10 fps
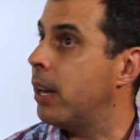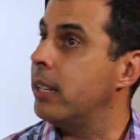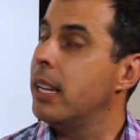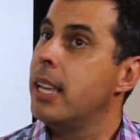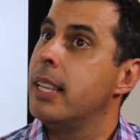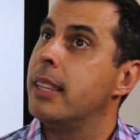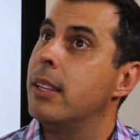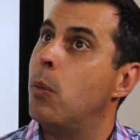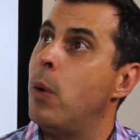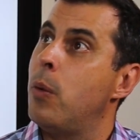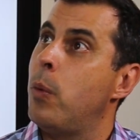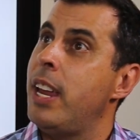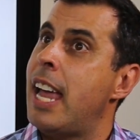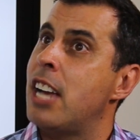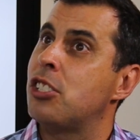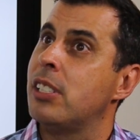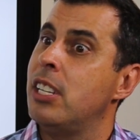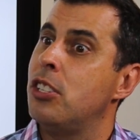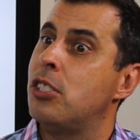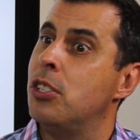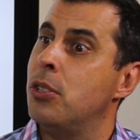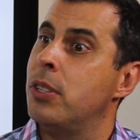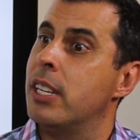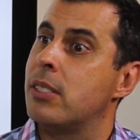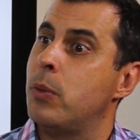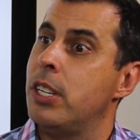But when we actually used to do this,